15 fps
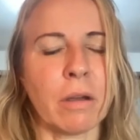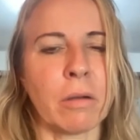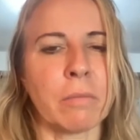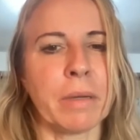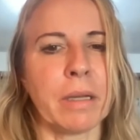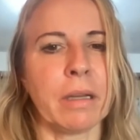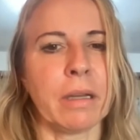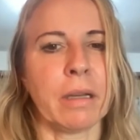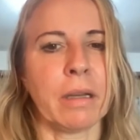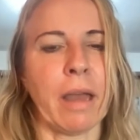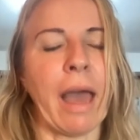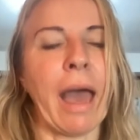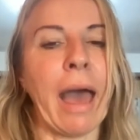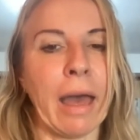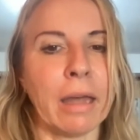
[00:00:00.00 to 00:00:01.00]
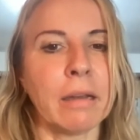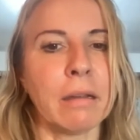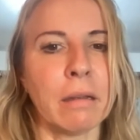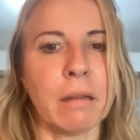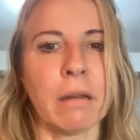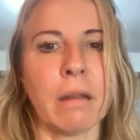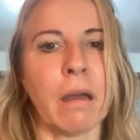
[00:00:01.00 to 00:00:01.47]
are being had.
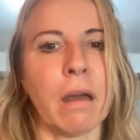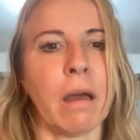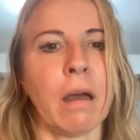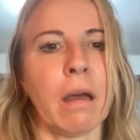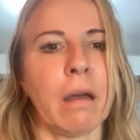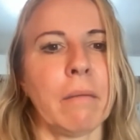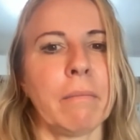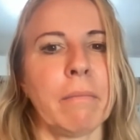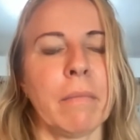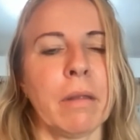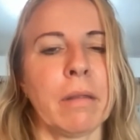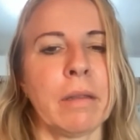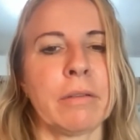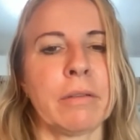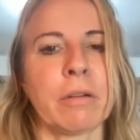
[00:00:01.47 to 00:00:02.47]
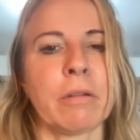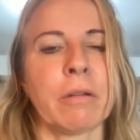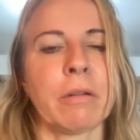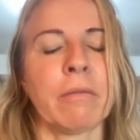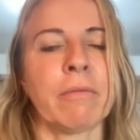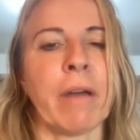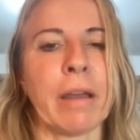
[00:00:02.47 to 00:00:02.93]
These
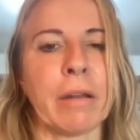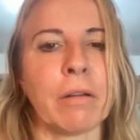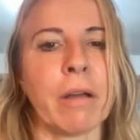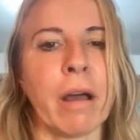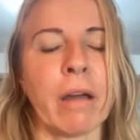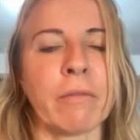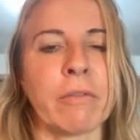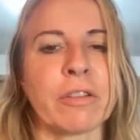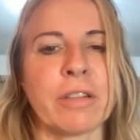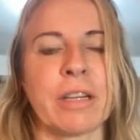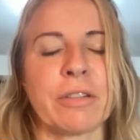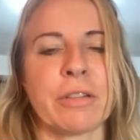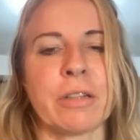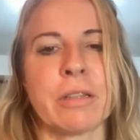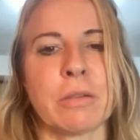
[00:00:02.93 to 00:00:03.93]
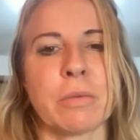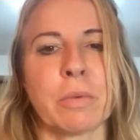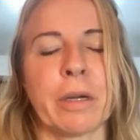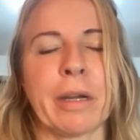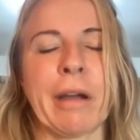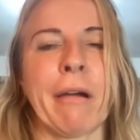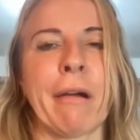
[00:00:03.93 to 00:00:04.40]
are vital conversations.
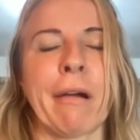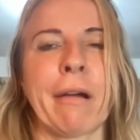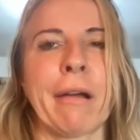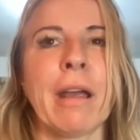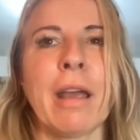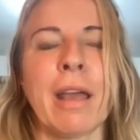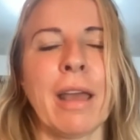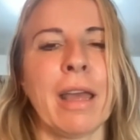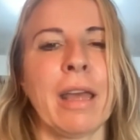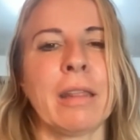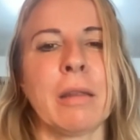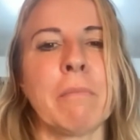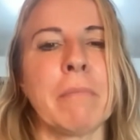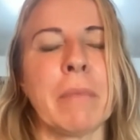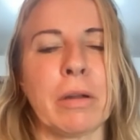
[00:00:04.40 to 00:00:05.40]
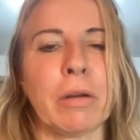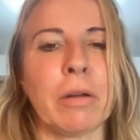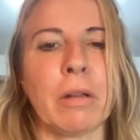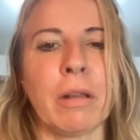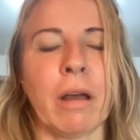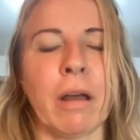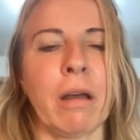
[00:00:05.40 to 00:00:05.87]
We are in the
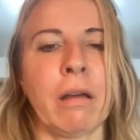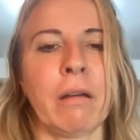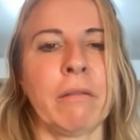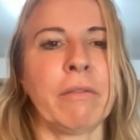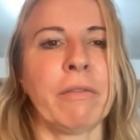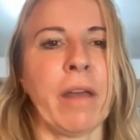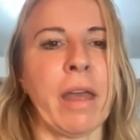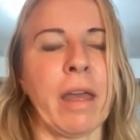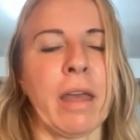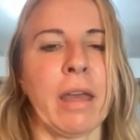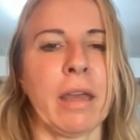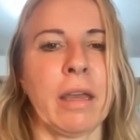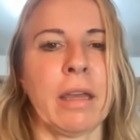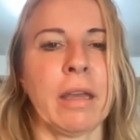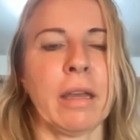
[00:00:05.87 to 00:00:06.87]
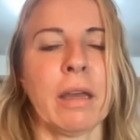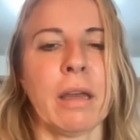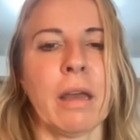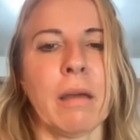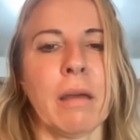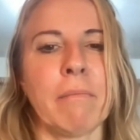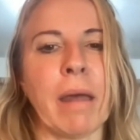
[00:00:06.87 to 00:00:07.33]
middle of a
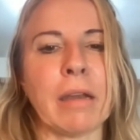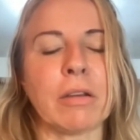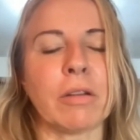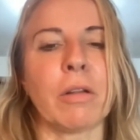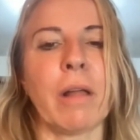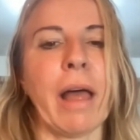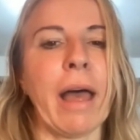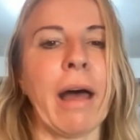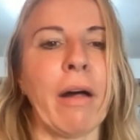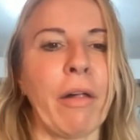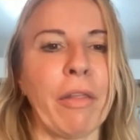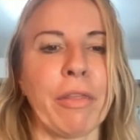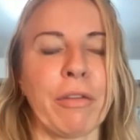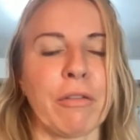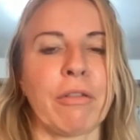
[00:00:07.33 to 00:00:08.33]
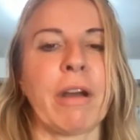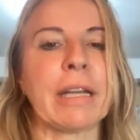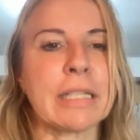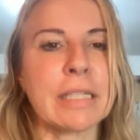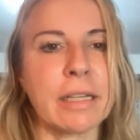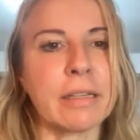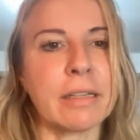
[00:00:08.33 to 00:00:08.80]
mental health
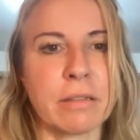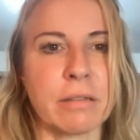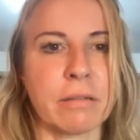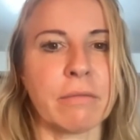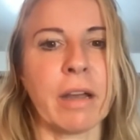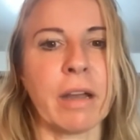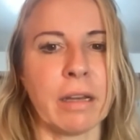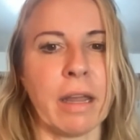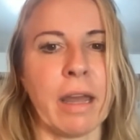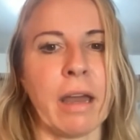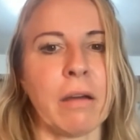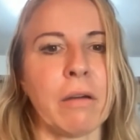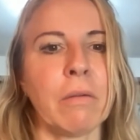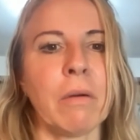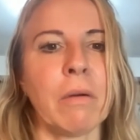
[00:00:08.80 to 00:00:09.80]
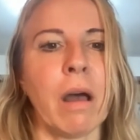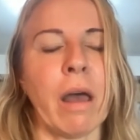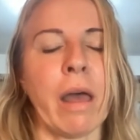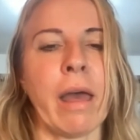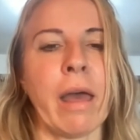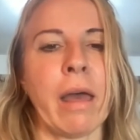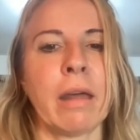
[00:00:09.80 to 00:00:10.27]
crisis right now,
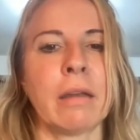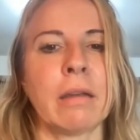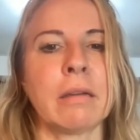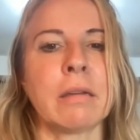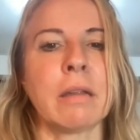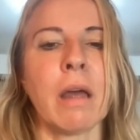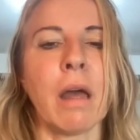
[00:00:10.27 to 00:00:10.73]
and